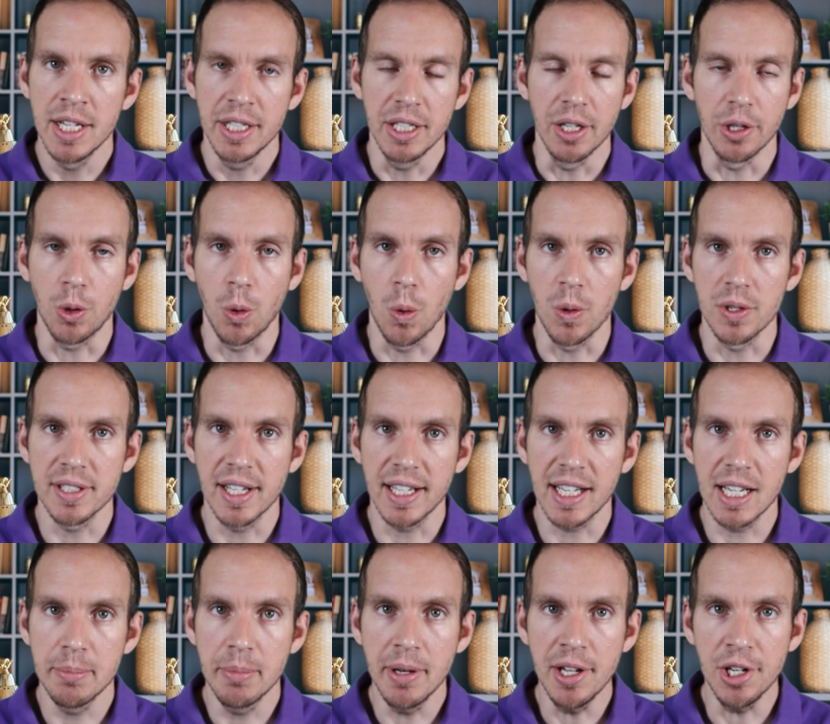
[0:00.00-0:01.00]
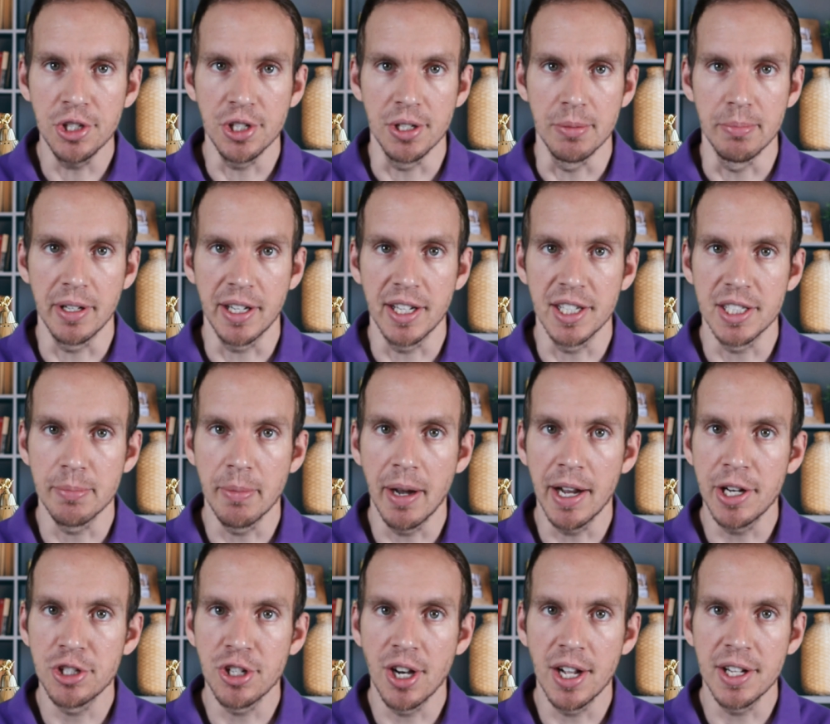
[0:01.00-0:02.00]
Now, of course, like I mentioned, because
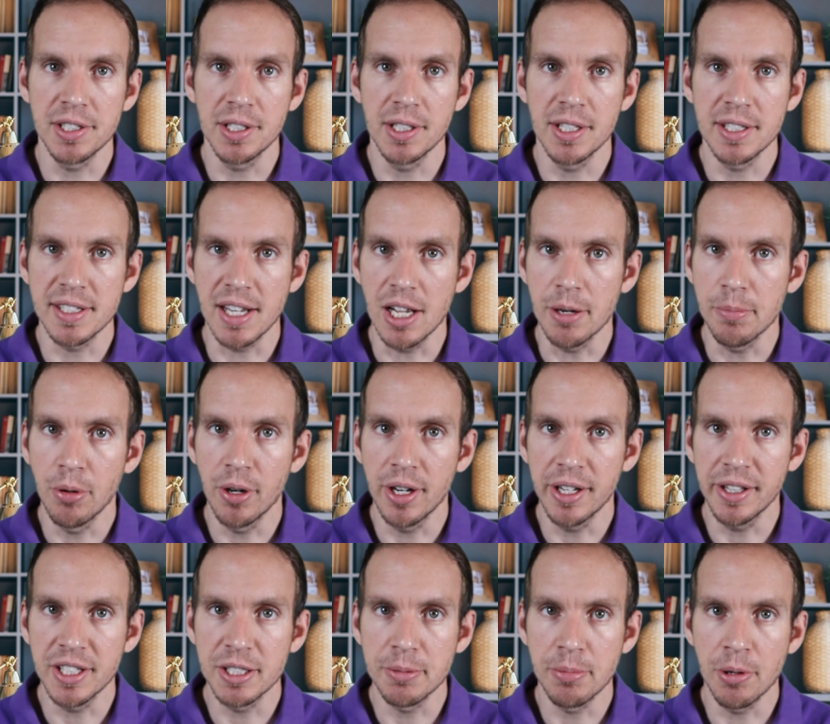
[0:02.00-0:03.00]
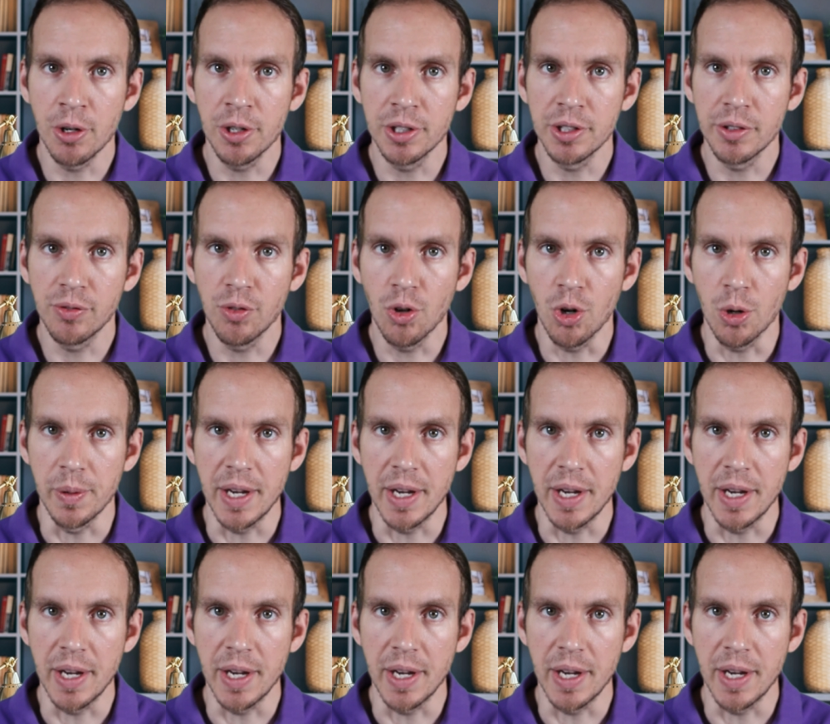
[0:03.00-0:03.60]
Mike Johnson is now putting this bill on the floor,